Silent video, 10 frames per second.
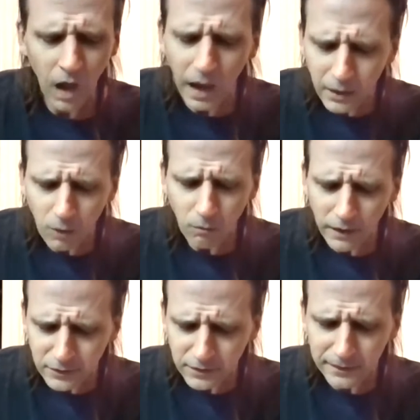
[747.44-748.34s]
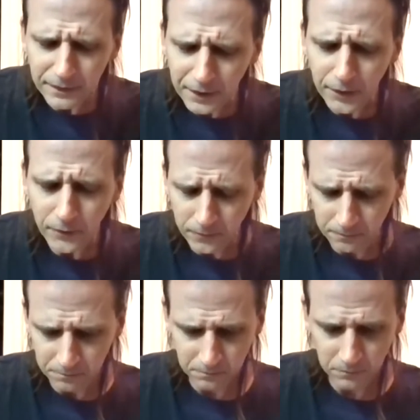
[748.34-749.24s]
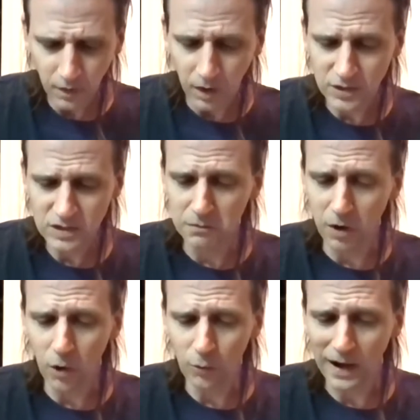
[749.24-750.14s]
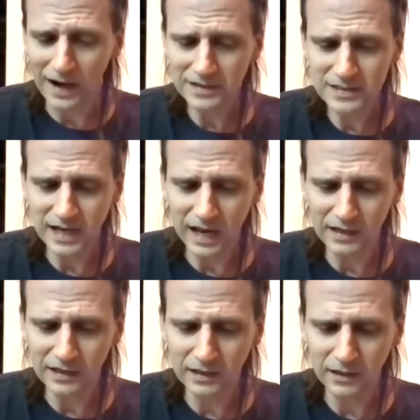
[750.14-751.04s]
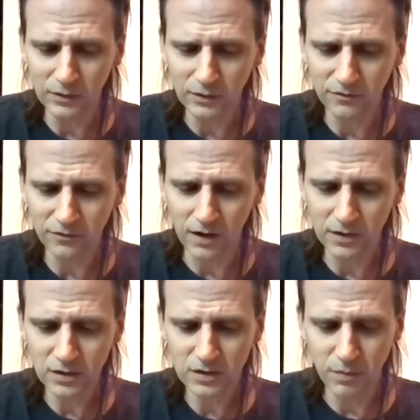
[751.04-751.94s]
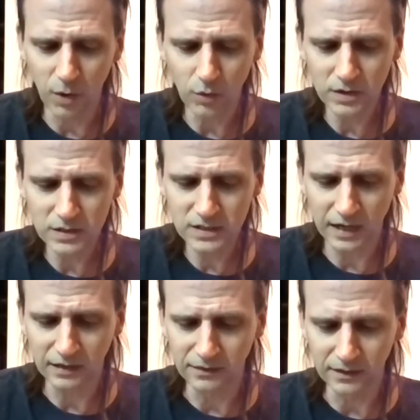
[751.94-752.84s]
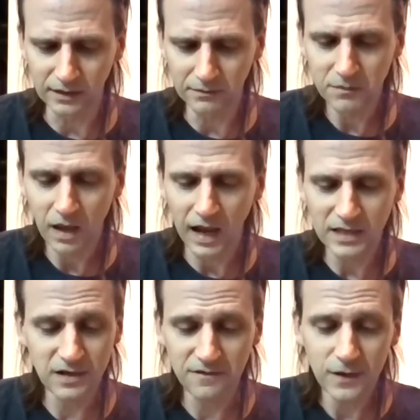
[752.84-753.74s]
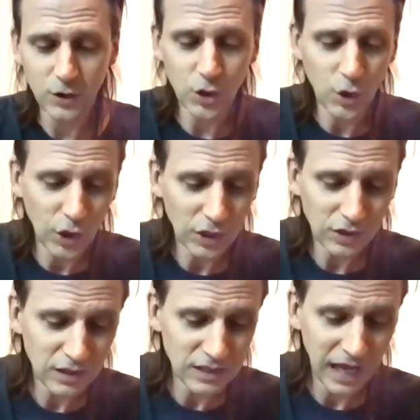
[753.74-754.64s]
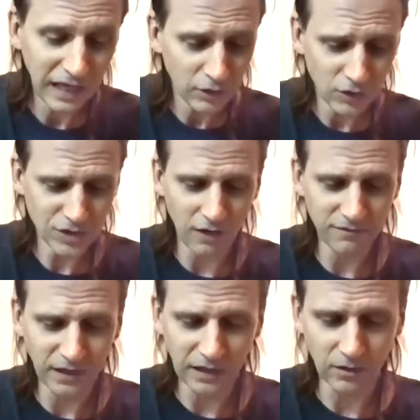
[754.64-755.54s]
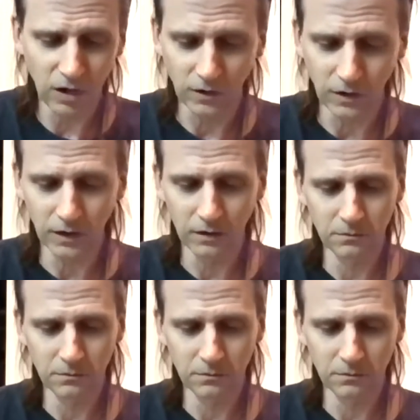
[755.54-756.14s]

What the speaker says: I don't want you to go. A small rat standing near the front spoke suddenly, as if she couldn't contain herself any longer.